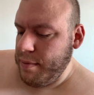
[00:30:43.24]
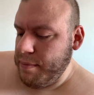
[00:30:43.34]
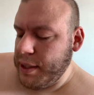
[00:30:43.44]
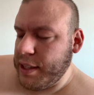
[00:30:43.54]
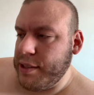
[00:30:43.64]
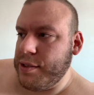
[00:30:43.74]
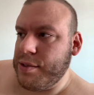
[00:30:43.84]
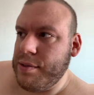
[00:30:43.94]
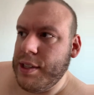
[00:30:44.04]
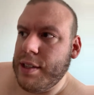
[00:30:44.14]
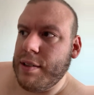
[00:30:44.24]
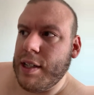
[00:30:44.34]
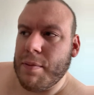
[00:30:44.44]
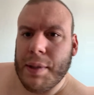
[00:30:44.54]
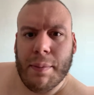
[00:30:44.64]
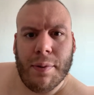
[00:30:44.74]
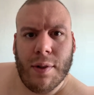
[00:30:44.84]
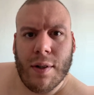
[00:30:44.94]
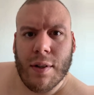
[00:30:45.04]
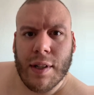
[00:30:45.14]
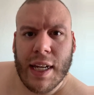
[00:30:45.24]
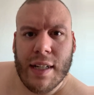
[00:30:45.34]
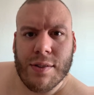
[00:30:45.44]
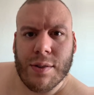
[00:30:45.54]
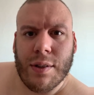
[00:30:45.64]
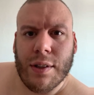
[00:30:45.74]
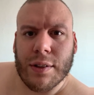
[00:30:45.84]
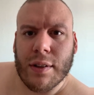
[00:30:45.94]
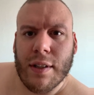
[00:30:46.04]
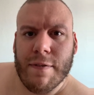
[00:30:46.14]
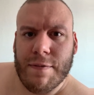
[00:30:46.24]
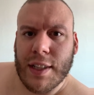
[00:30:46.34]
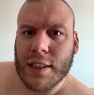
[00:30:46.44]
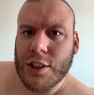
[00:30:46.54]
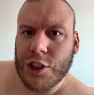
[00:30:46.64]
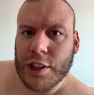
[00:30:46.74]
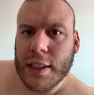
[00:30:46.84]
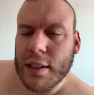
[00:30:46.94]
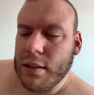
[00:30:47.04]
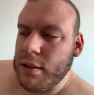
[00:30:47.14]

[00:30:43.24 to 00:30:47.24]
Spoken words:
Because, how people are in cancel culture, all that fucking shit.